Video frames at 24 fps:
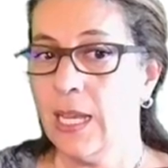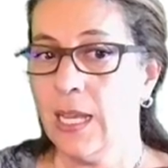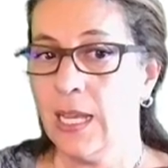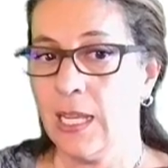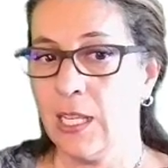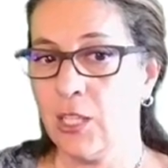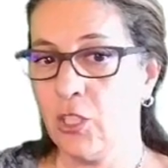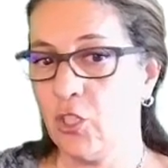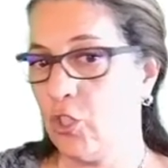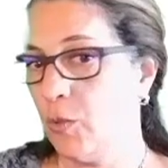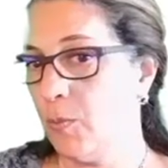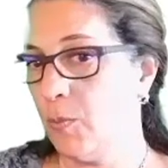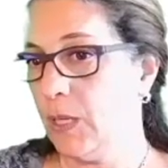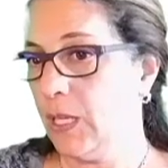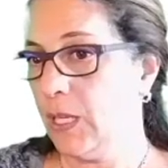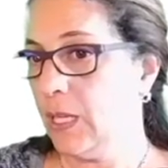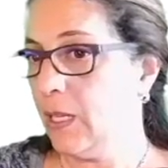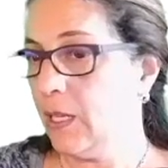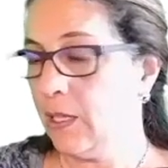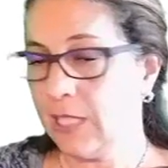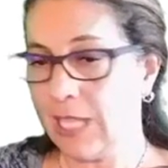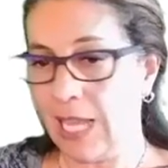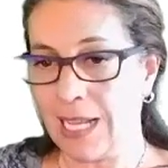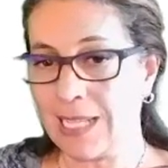It should
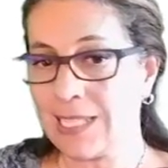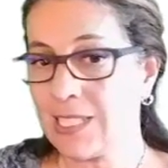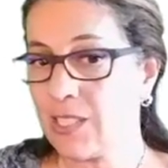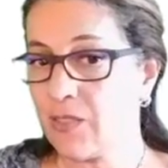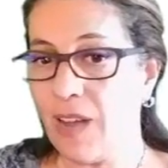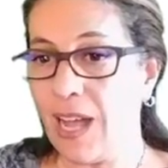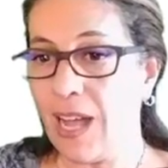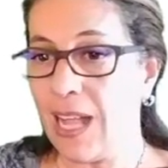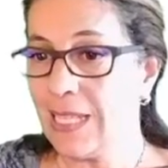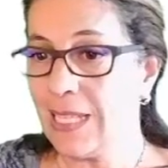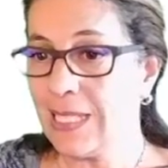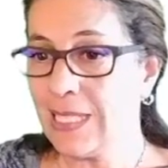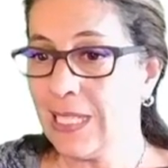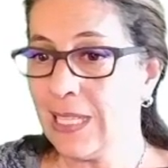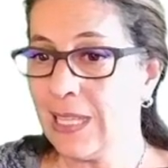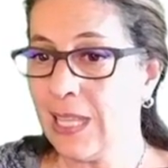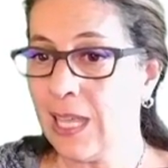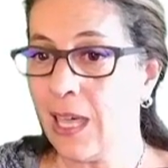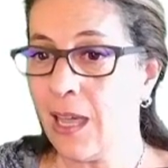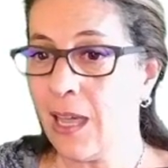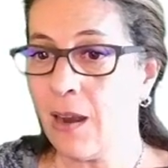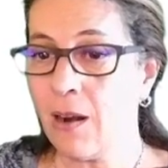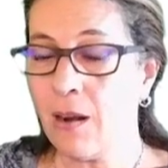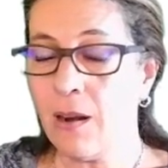be text files in
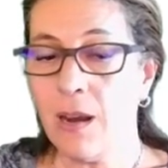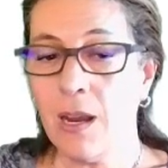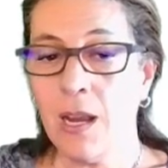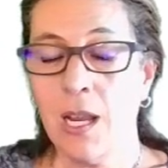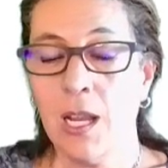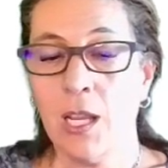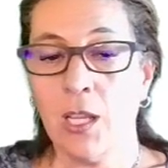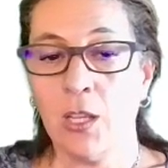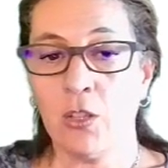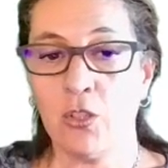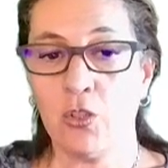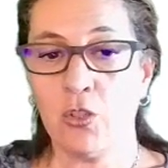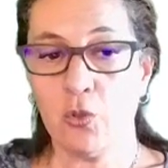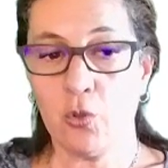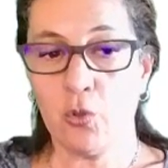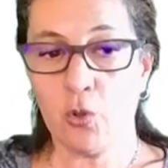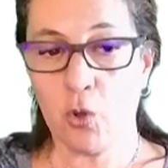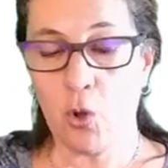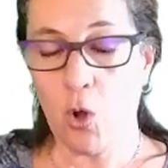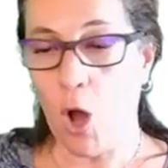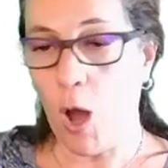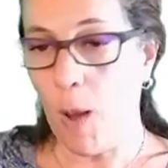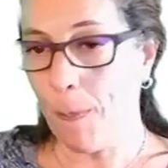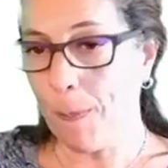there. You should
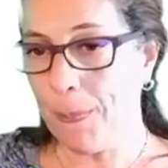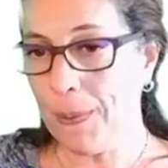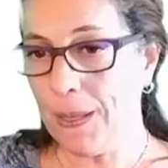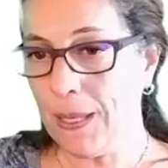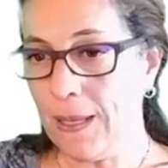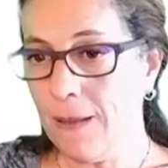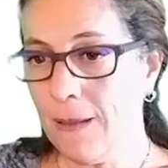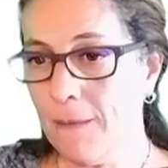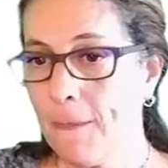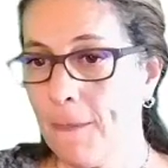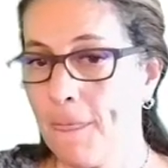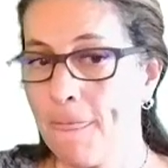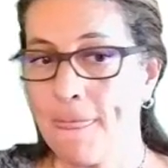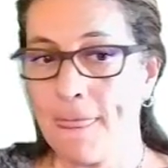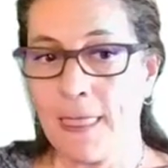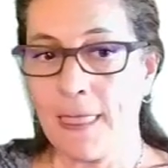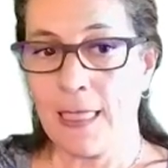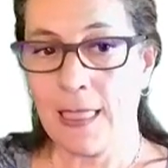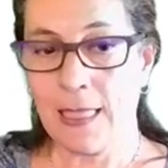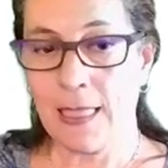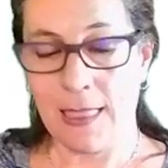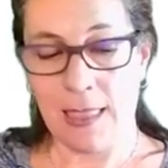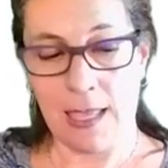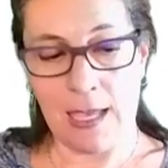copy
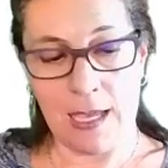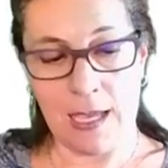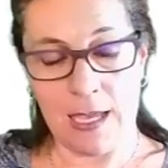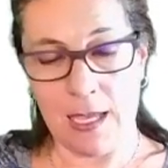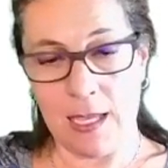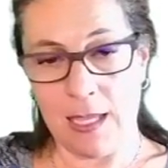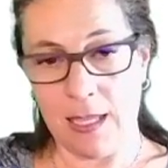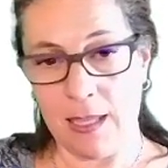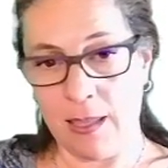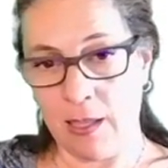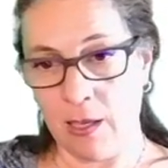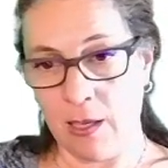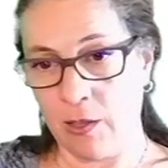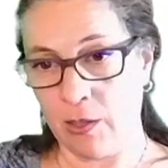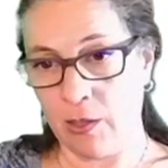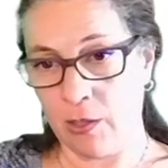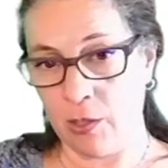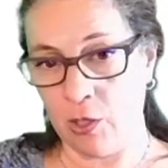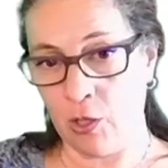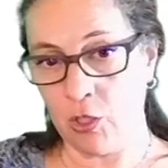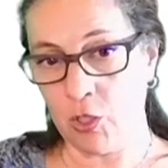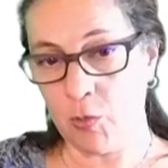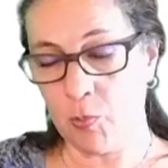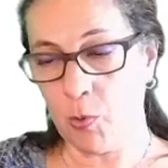
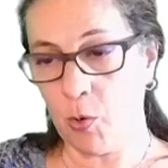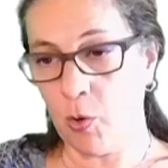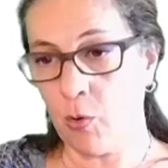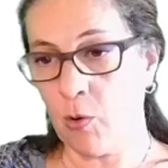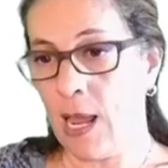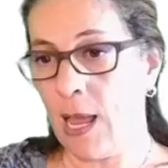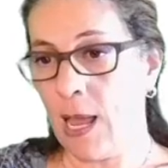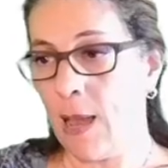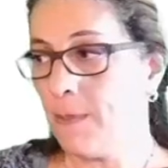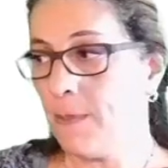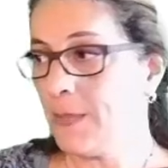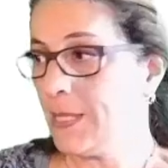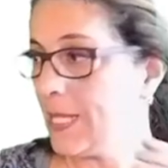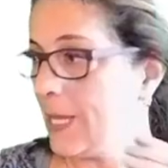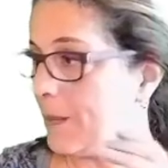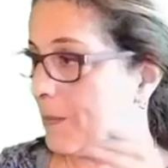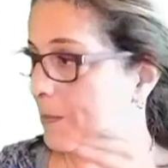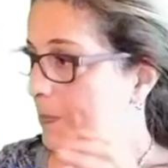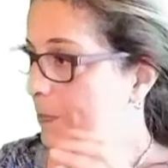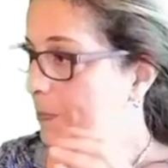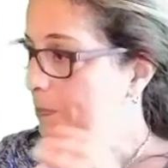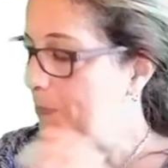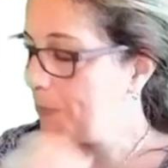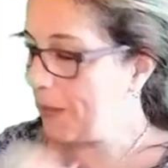those programs and
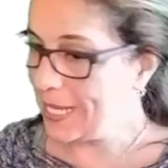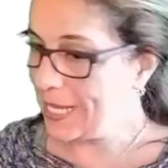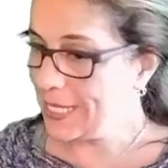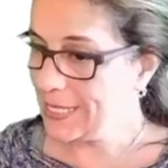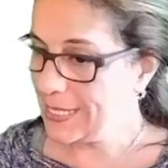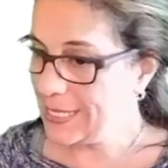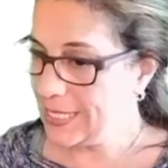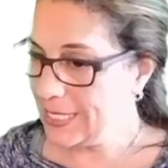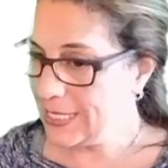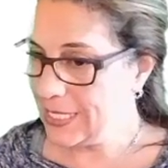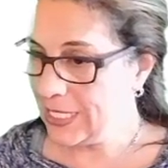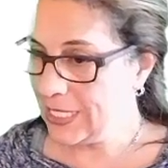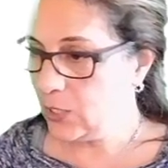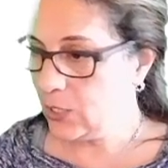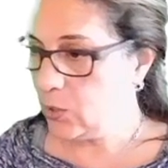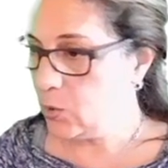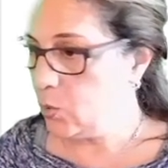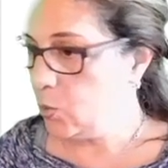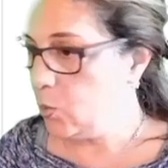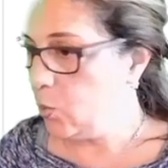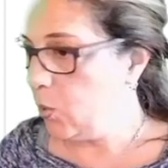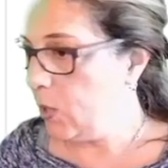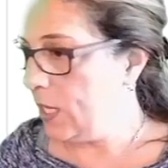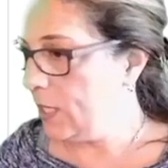paste it into
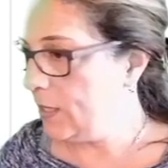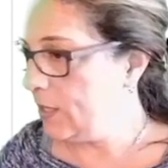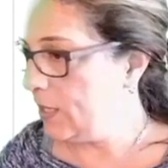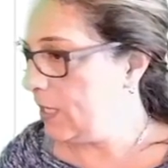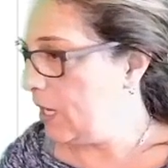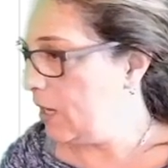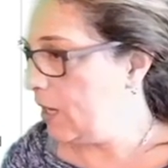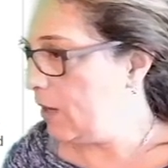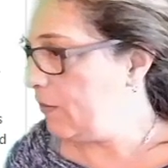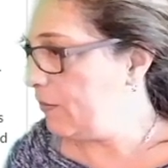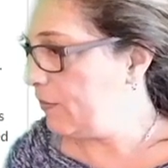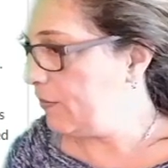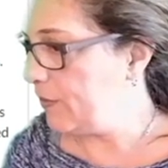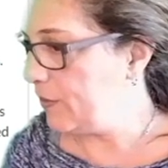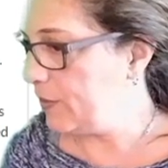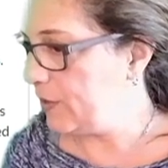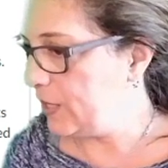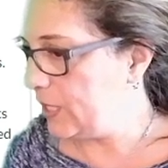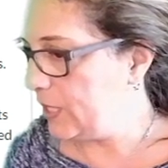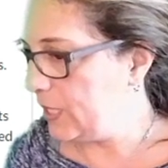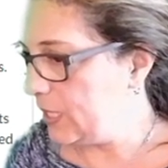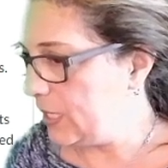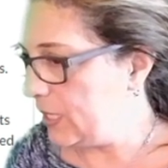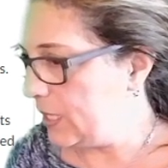one of
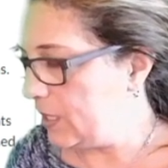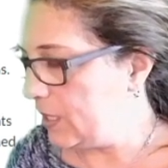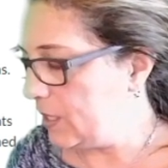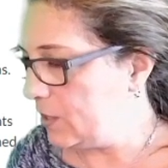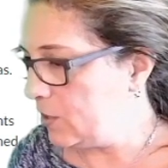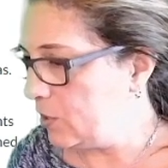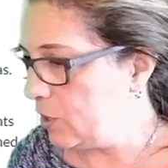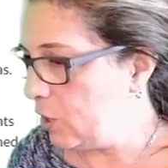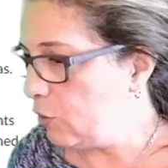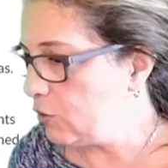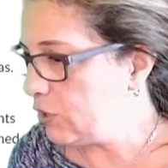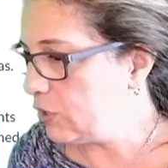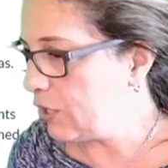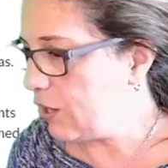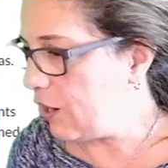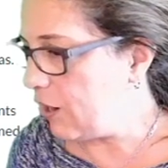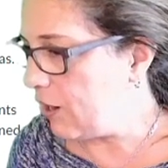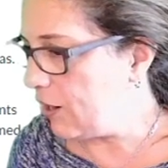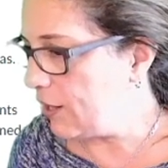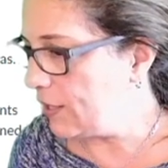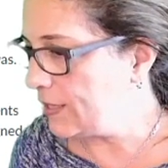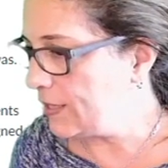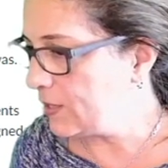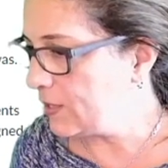the note
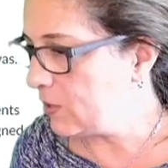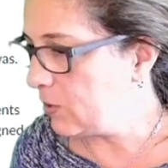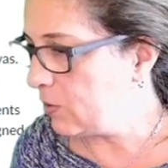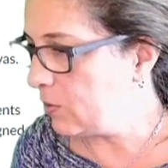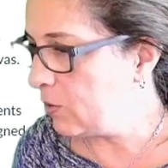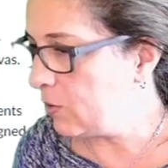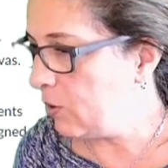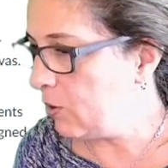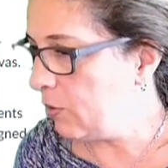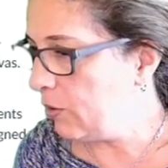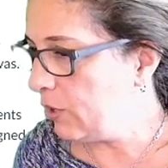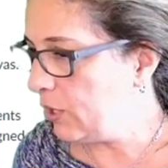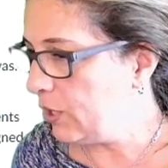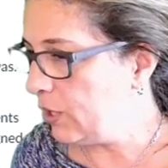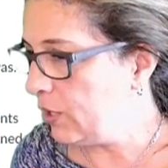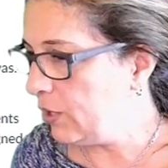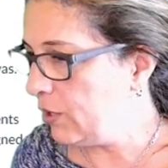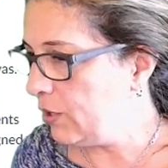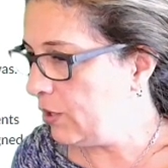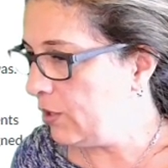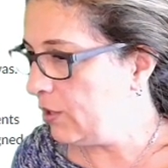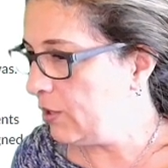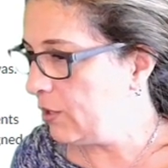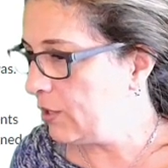cards. So you go
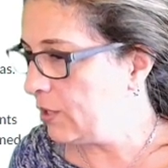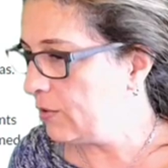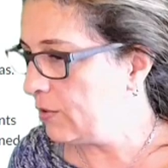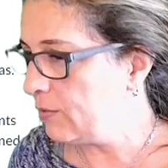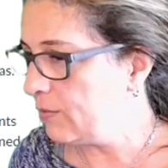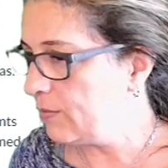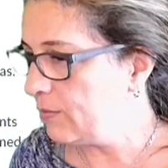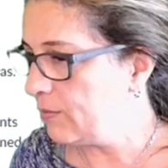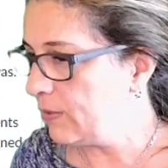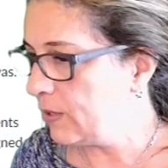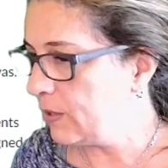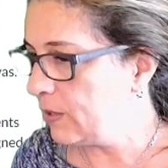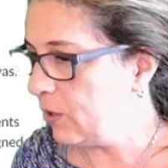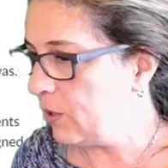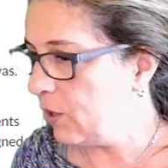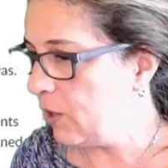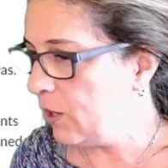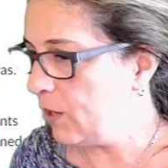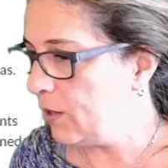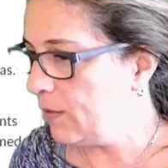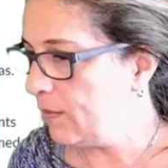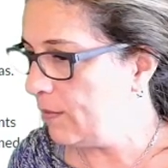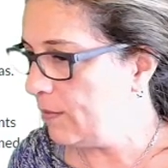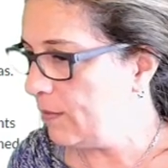here,
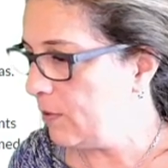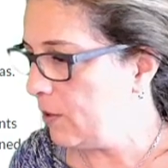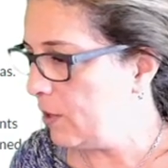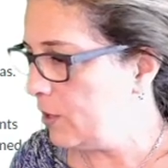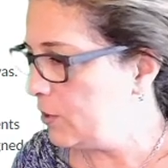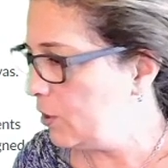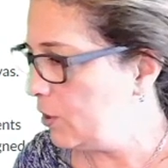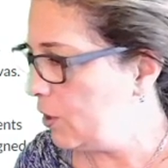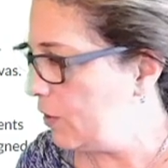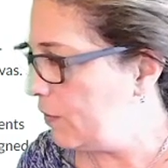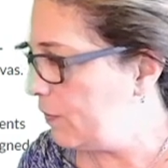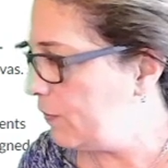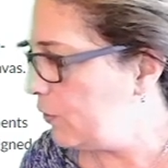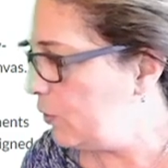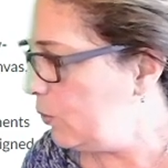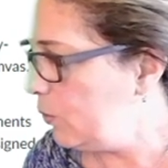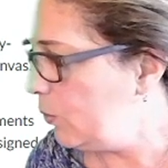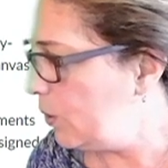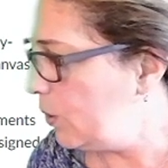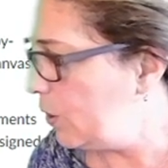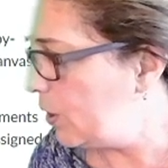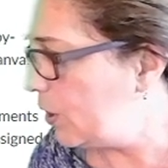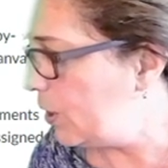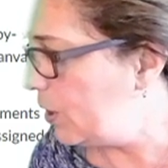on your
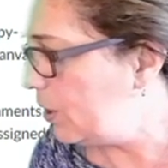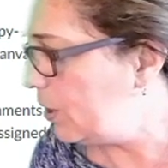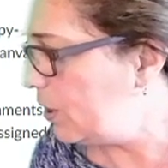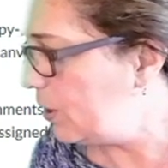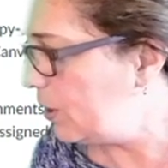viewer,